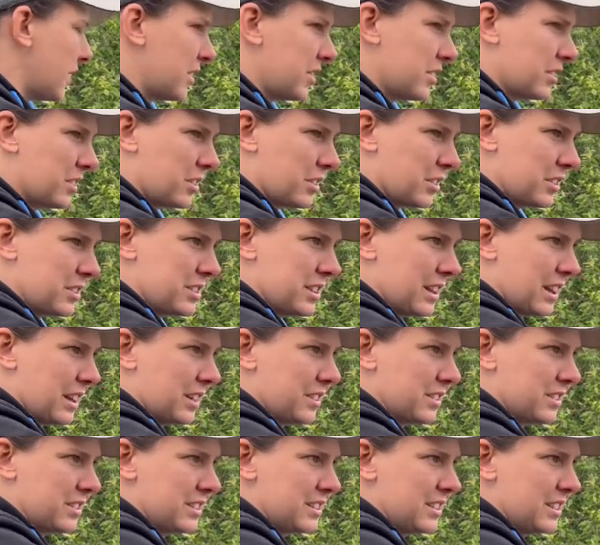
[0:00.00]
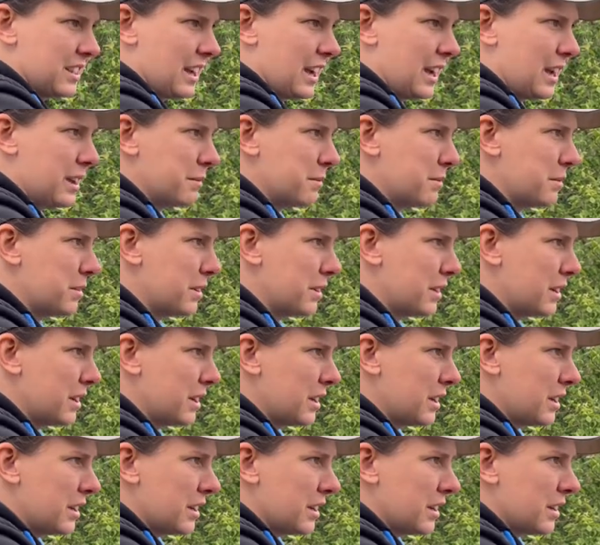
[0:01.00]
It's got to take us time.
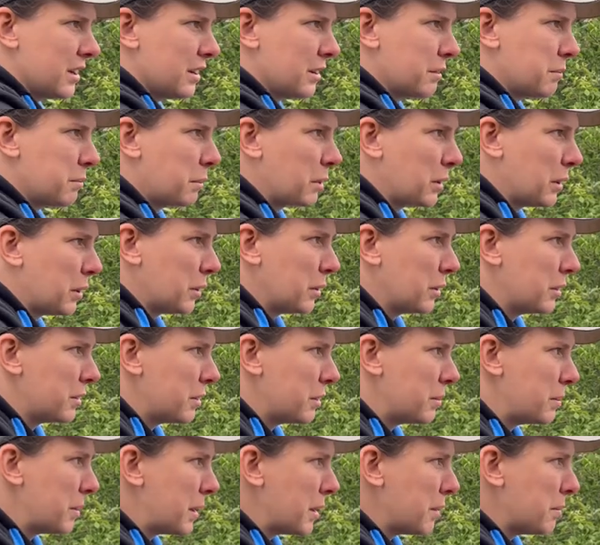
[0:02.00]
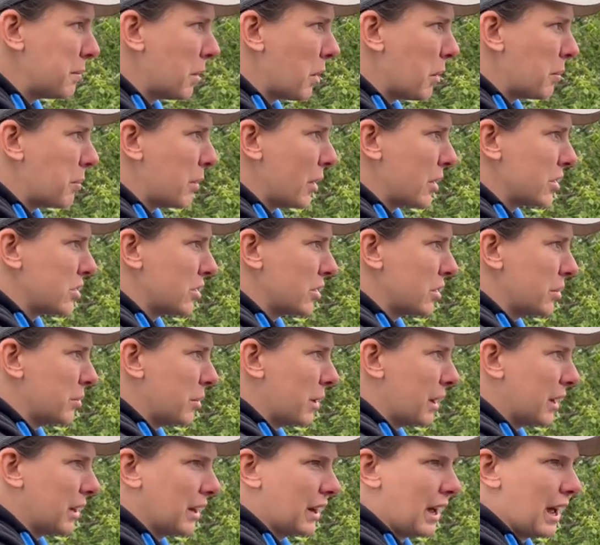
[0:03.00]
Put it under a bit more pressure than
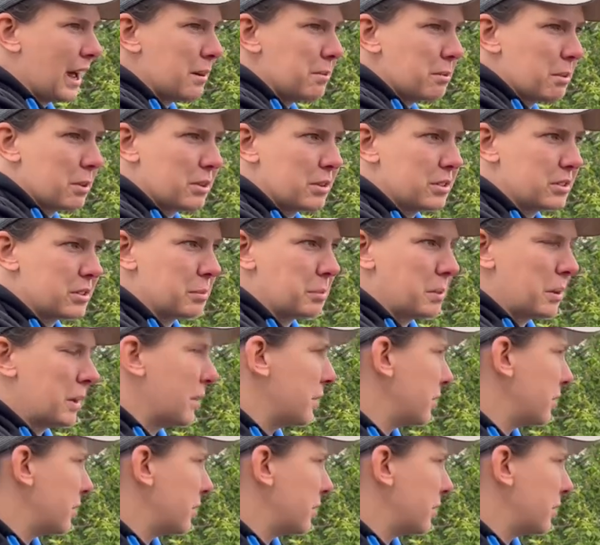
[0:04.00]
what I'd like, but there's a bit